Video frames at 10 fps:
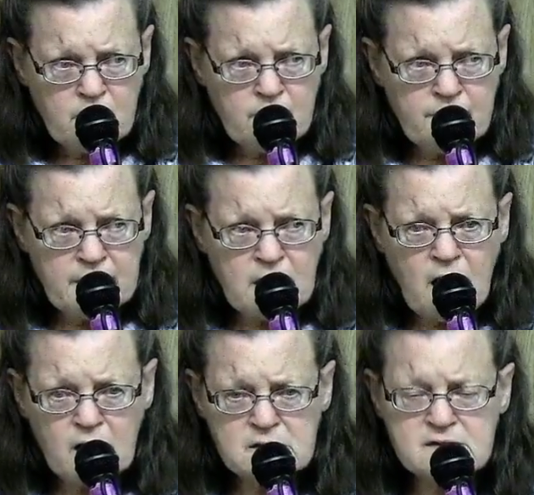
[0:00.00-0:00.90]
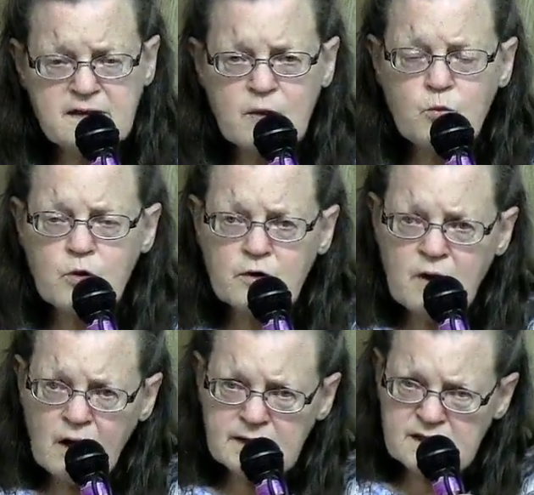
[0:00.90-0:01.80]
because they were
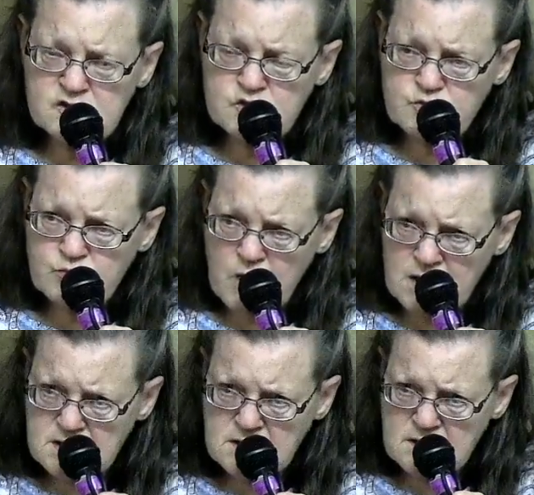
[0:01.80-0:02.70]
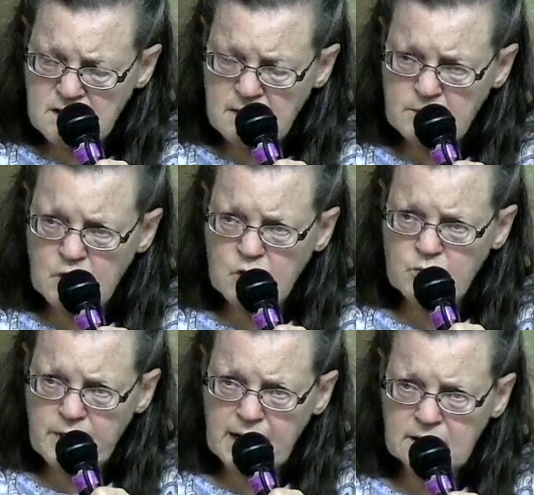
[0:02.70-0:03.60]
not instructing them
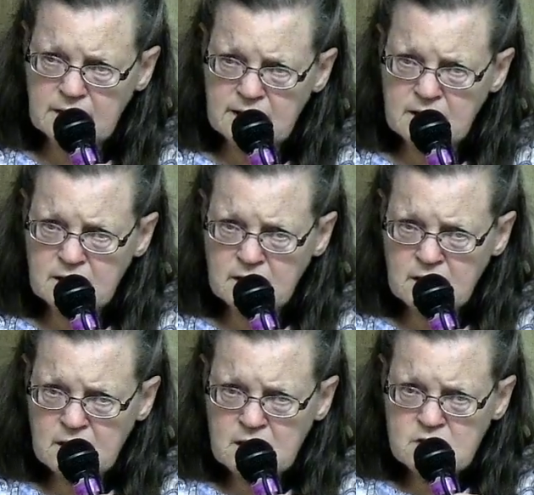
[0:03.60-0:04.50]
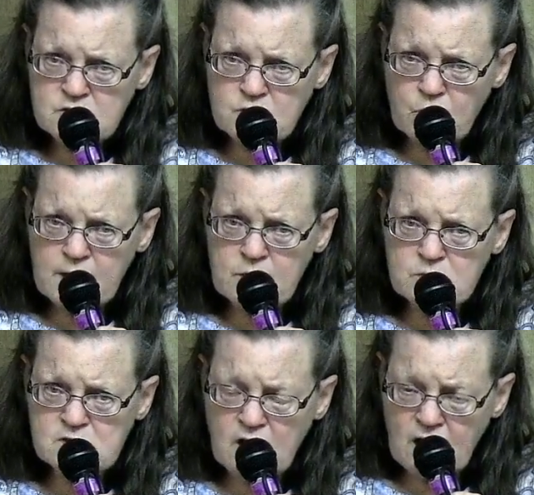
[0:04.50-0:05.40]
correctly. So he
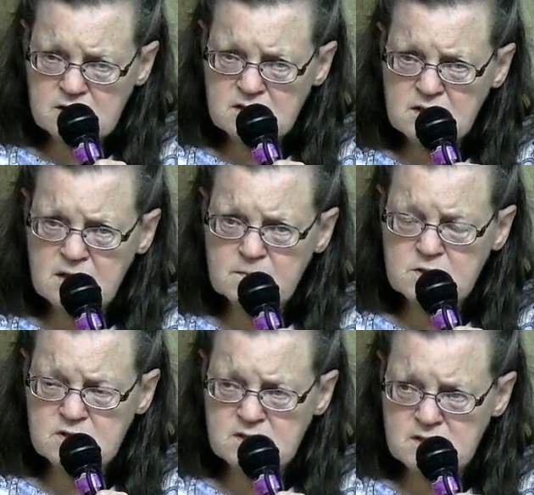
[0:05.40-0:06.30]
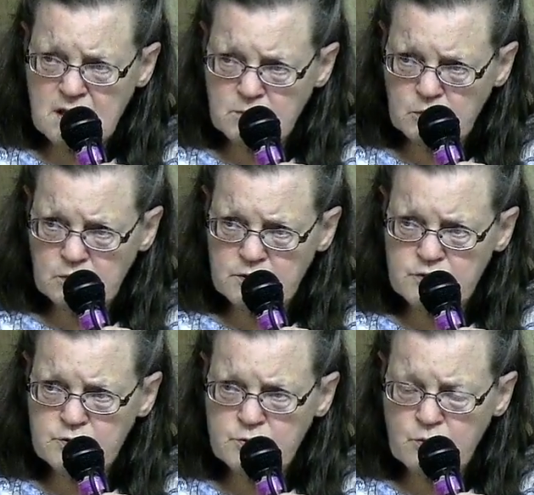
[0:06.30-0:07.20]
was causing them to stumble and
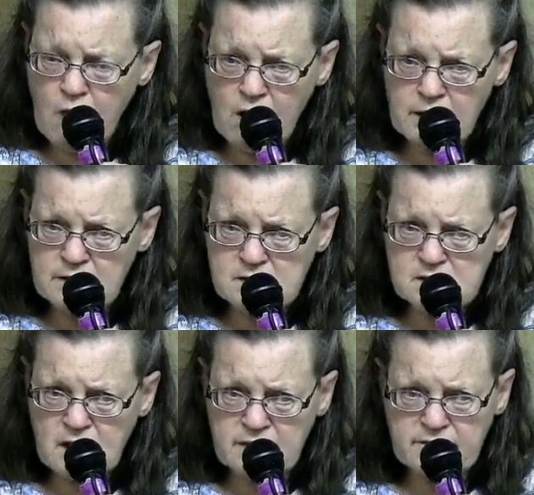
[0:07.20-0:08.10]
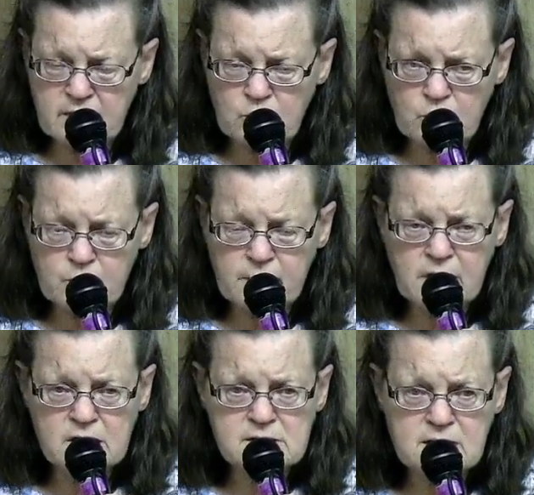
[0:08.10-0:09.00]
do wrong in the sight of the Lord
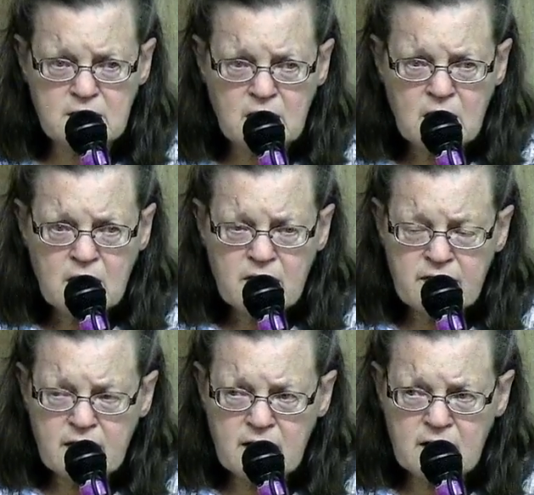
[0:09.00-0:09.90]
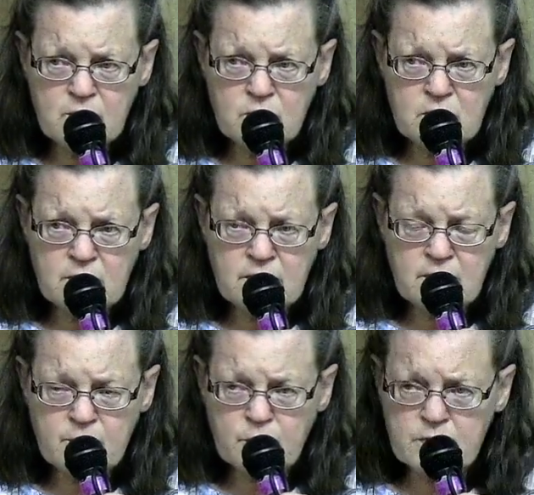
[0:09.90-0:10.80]
because he, he
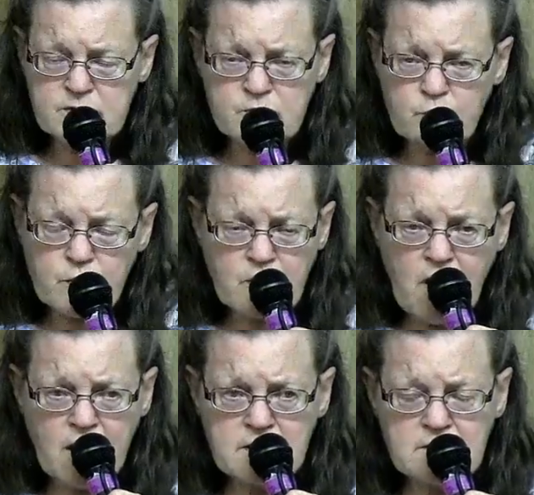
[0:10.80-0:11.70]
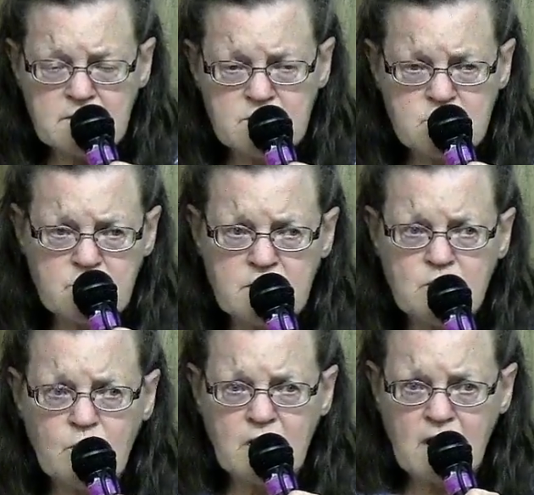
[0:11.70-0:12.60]
the priests were not
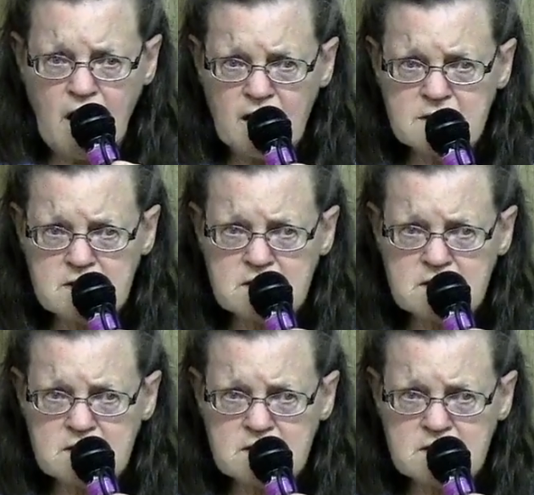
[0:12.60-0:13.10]
doing what God,